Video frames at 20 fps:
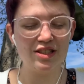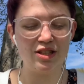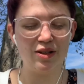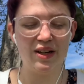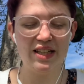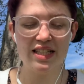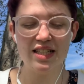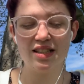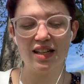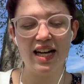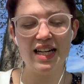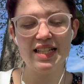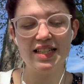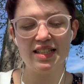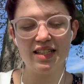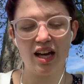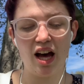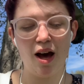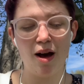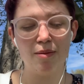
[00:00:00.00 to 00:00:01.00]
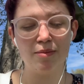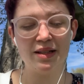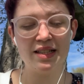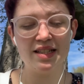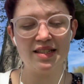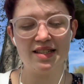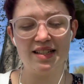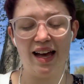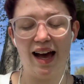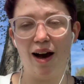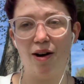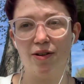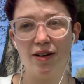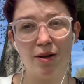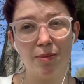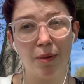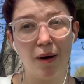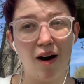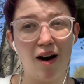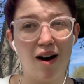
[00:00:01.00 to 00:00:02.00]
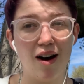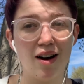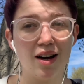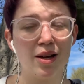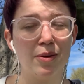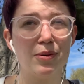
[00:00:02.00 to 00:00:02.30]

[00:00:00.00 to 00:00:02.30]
So I decided to come and sit out in a park